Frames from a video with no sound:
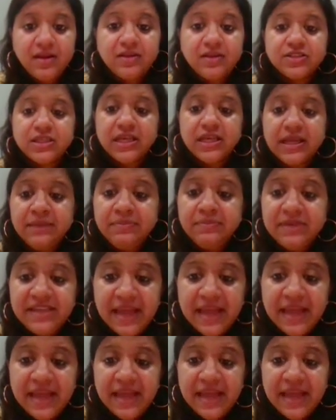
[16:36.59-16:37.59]
So
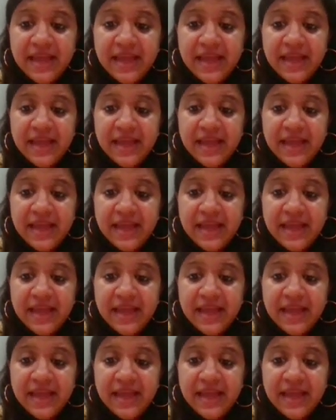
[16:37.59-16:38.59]
indemnity from the
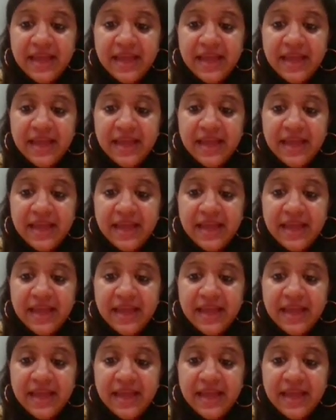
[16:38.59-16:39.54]
vendor, for instance,